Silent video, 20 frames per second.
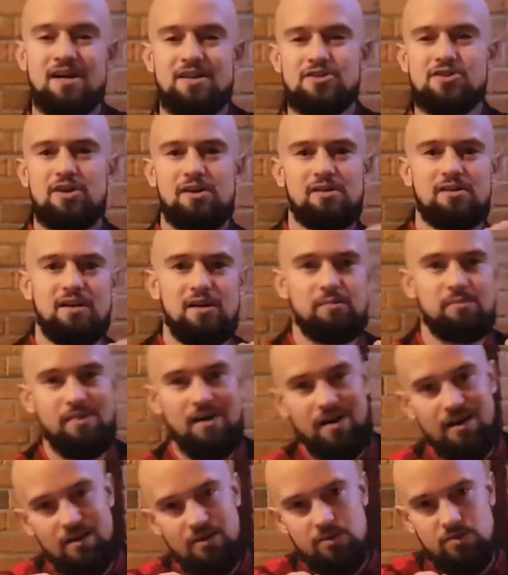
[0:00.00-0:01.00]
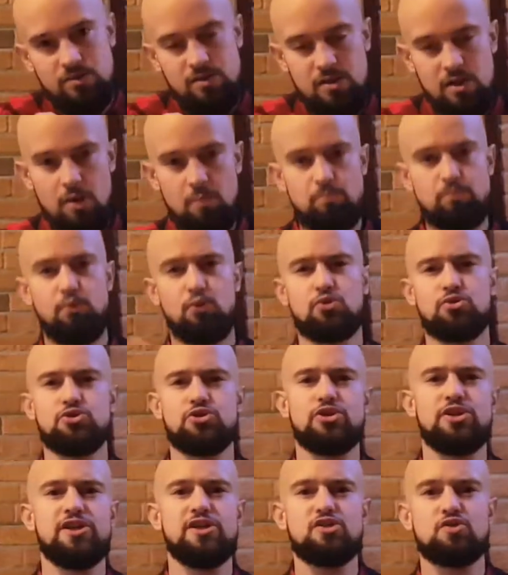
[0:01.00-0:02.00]
talk about
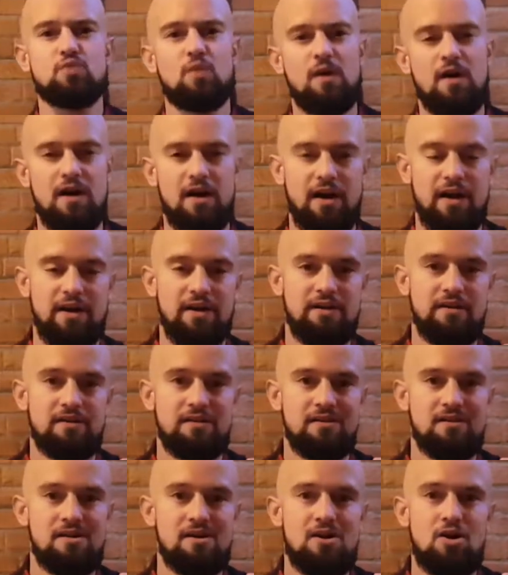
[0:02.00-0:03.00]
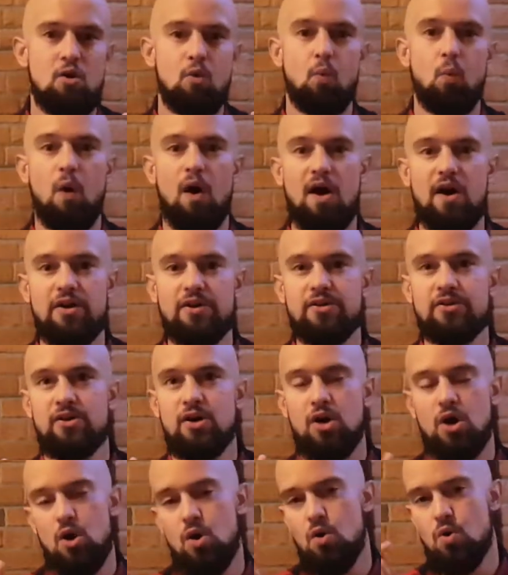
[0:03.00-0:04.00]
Portuguese wine
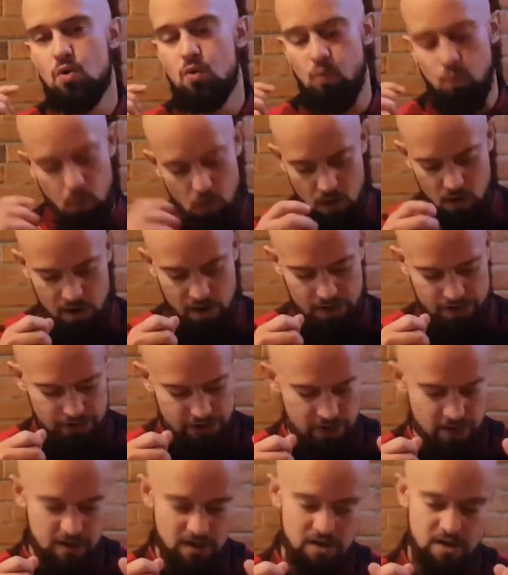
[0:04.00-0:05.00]
101.